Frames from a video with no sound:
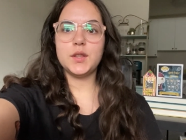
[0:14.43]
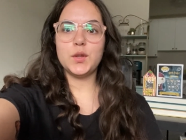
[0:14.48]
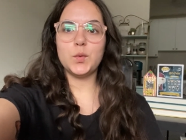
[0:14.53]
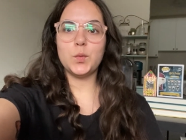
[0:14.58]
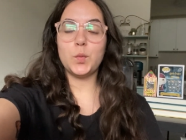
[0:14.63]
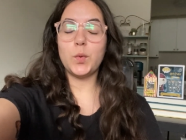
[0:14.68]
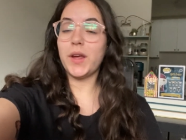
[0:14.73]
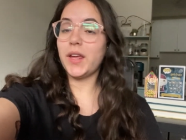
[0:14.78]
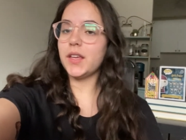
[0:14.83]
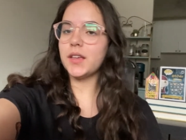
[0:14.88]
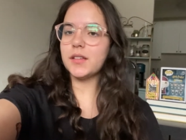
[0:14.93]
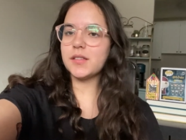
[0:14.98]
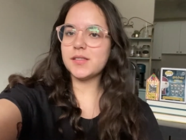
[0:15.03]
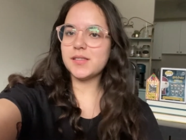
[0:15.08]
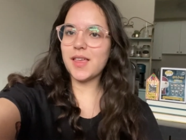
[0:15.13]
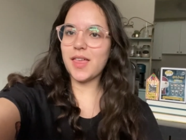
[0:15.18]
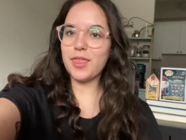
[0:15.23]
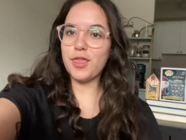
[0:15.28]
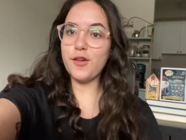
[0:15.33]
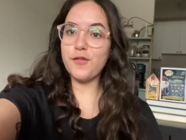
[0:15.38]
Winx
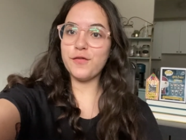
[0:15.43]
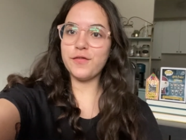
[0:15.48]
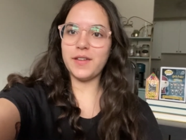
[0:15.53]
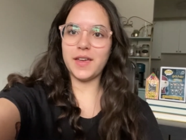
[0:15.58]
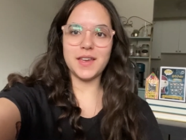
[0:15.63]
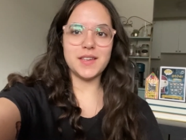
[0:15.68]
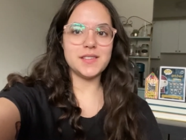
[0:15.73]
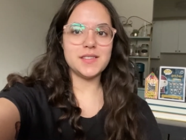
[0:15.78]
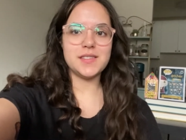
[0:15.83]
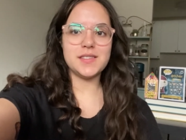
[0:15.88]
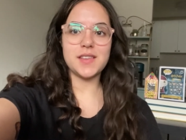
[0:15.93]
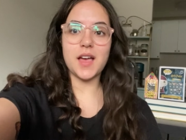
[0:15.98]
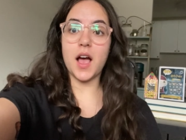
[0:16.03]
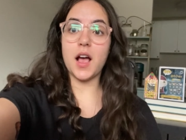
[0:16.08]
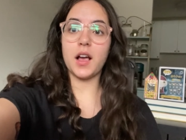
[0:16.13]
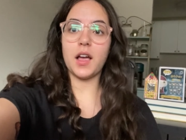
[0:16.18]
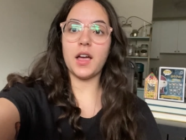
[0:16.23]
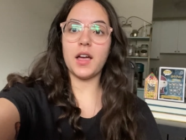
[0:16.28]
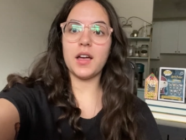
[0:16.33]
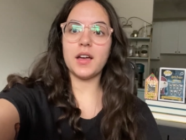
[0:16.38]
The Fate
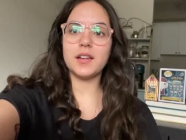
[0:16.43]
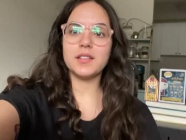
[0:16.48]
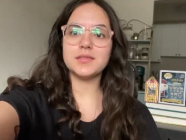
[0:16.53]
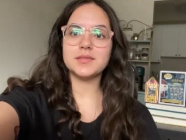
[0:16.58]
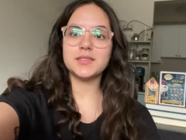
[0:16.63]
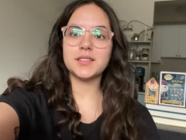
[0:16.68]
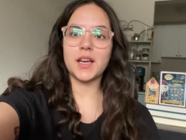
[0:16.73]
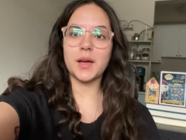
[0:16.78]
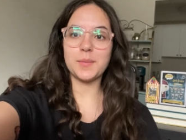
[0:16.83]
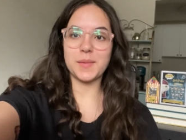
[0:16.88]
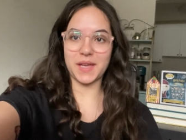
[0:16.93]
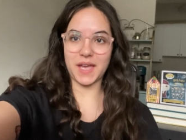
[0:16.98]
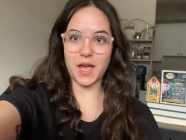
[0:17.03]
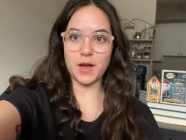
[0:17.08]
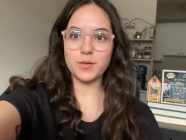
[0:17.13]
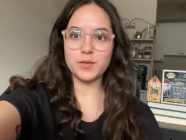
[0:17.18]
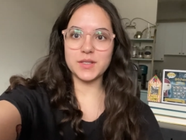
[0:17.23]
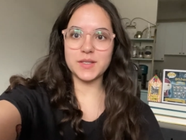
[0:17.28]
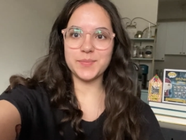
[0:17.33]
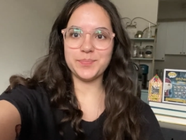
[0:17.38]
Saga coming
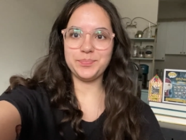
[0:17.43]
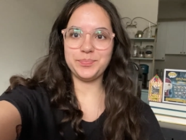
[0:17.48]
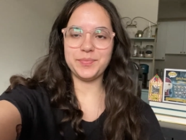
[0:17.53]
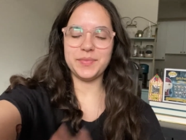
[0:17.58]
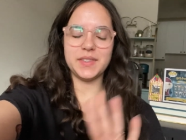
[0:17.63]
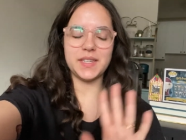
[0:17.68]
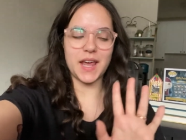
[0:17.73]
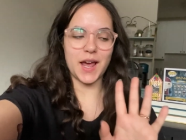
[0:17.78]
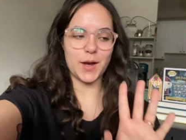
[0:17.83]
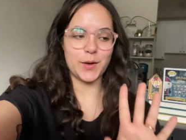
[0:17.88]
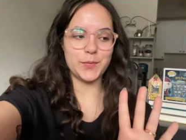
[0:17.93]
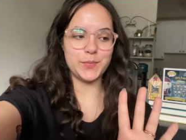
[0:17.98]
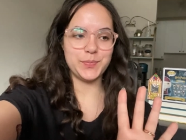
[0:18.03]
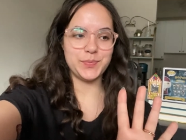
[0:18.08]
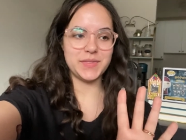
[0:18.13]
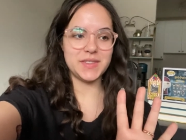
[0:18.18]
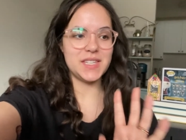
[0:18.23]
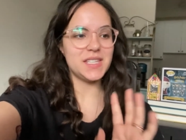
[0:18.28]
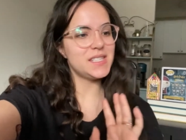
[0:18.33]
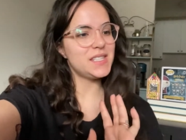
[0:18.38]
out. Now,
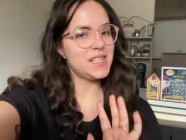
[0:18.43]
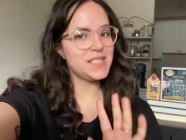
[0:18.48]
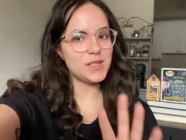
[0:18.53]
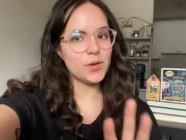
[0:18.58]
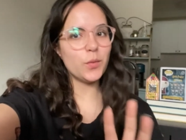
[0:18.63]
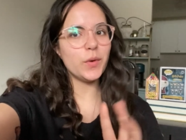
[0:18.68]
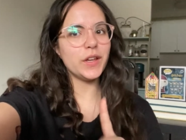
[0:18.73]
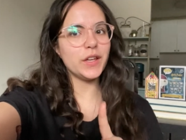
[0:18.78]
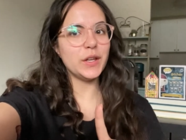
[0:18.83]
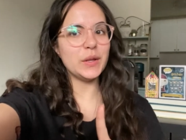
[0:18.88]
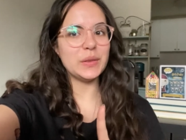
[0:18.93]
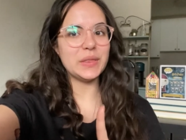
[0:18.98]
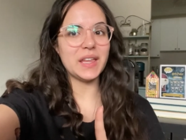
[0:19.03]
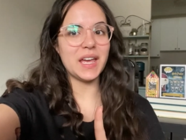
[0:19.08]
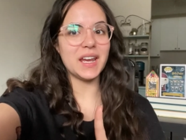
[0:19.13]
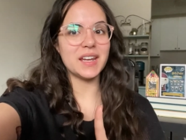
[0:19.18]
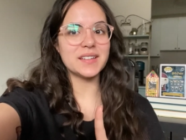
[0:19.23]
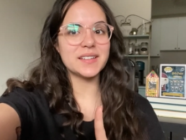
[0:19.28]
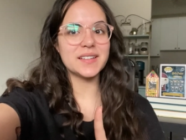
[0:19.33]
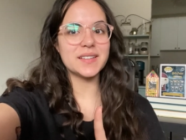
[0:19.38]
this isn't what you
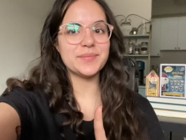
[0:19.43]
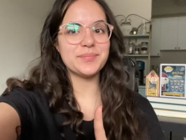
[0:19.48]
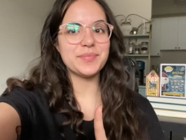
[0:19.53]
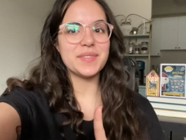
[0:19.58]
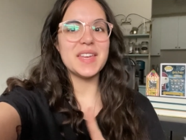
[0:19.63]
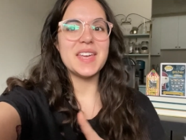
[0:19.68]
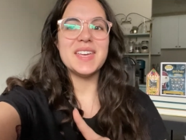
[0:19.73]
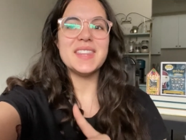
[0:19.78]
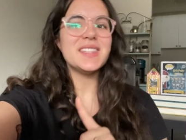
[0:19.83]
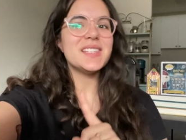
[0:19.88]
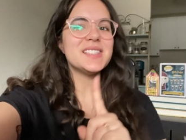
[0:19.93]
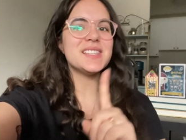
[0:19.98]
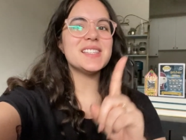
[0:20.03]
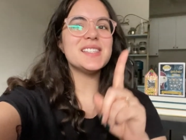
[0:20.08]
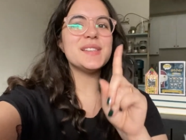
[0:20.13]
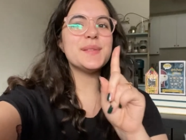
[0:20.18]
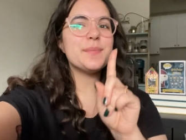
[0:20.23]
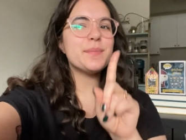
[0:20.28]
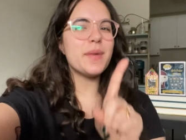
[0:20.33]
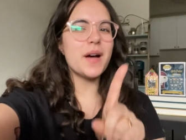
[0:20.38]
think. This
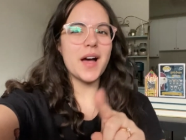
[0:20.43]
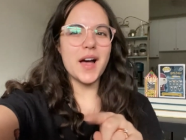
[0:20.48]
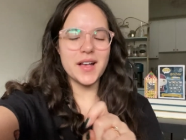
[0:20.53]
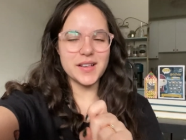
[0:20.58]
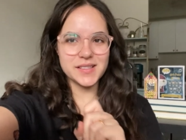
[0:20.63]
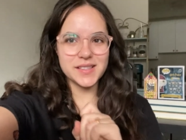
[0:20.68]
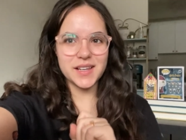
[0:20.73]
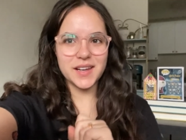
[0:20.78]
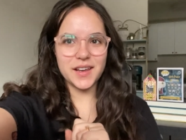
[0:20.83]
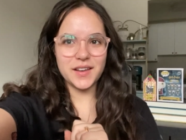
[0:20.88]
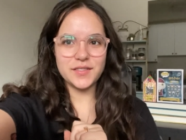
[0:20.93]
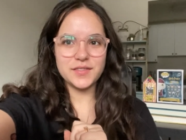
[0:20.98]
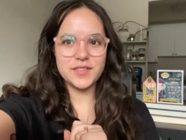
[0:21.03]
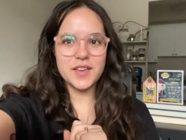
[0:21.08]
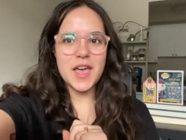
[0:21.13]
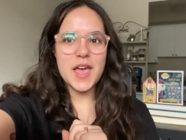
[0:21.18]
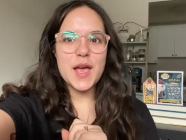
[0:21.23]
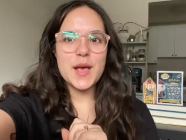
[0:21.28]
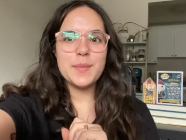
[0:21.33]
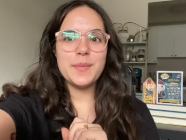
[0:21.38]
isn't positive
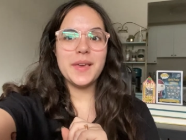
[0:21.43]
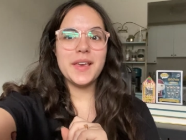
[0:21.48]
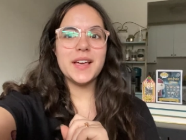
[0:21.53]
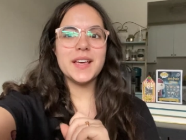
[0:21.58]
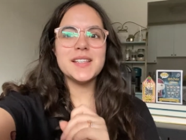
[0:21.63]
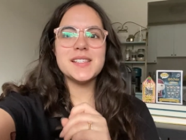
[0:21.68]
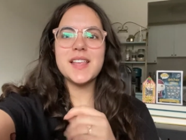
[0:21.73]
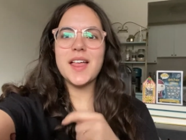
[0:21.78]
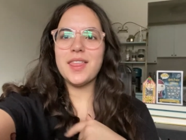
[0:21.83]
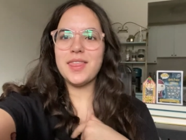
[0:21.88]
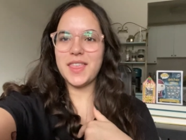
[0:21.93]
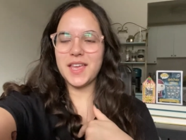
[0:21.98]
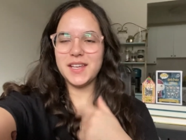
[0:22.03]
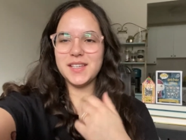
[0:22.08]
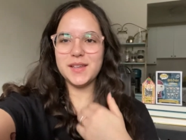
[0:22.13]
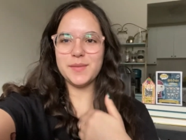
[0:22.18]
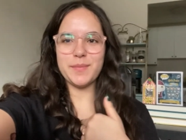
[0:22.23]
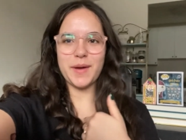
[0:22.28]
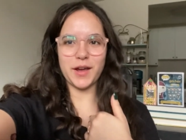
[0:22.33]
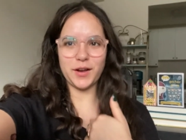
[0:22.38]
because they
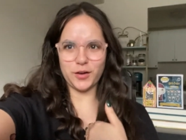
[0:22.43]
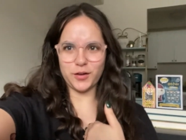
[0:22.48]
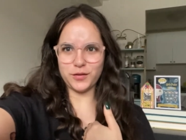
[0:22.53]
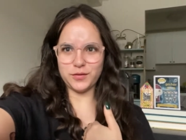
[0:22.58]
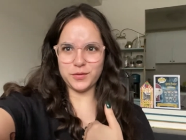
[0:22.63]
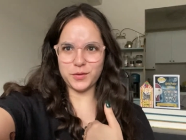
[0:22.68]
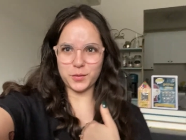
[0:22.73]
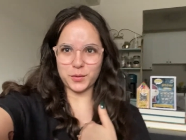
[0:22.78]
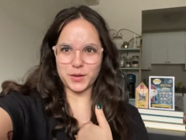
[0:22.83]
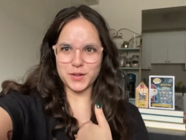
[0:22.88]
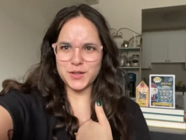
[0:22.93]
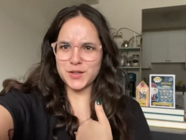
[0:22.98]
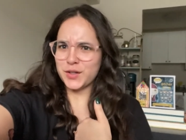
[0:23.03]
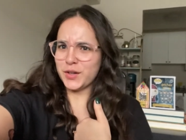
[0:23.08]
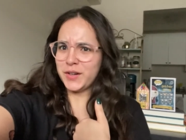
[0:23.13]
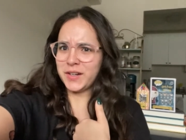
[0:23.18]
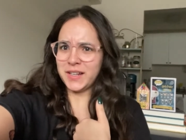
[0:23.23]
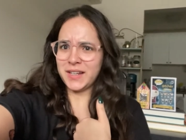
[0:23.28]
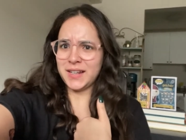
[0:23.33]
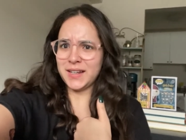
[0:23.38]
did my girl Flora
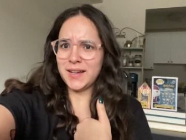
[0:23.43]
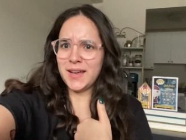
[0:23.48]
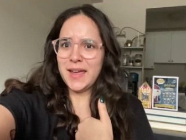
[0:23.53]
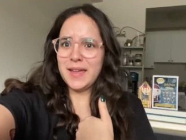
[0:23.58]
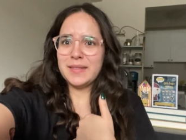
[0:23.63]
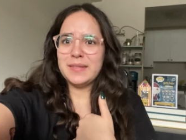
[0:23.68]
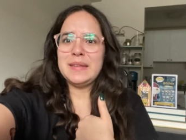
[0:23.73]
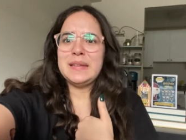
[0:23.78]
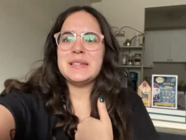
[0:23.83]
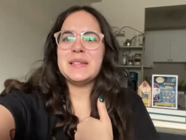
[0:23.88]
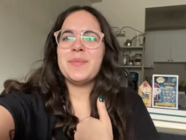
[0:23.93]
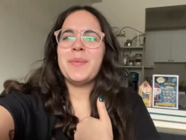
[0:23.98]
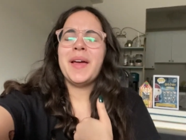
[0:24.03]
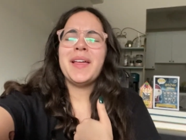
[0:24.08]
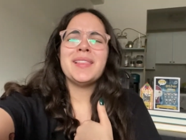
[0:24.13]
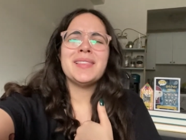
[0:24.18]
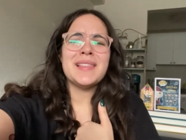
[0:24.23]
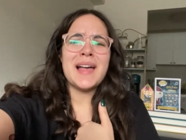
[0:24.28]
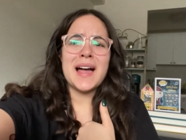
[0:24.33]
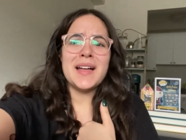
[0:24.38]
dirty. They did my
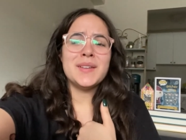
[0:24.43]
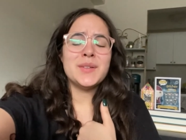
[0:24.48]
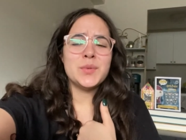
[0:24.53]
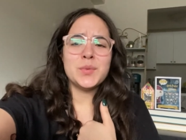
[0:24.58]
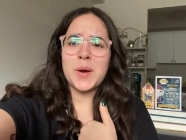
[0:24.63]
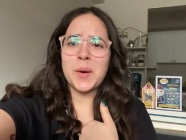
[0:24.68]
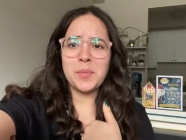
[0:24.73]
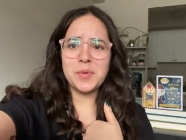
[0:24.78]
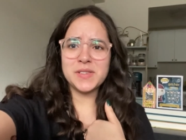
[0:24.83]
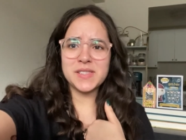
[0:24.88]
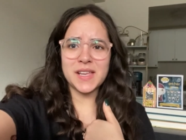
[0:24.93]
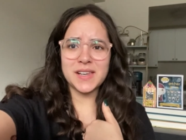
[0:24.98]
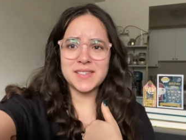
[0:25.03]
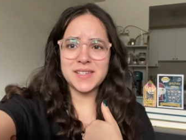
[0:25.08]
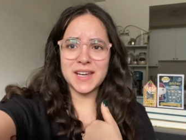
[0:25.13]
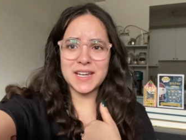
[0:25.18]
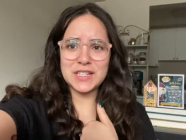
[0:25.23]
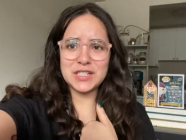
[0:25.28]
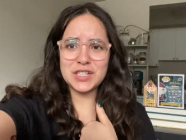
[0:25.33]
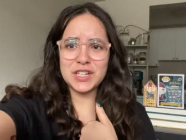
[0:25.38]
Latin
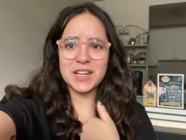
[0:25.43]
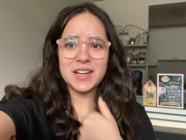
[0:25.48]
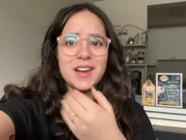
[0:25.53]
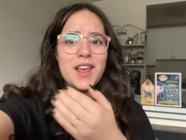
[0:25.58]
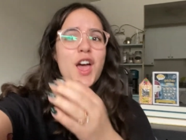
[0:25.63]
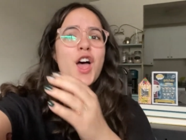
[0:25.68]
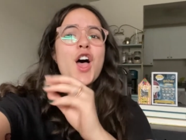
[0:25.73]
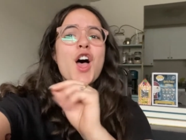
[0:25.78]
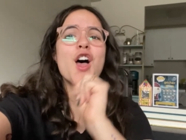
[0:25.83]
representation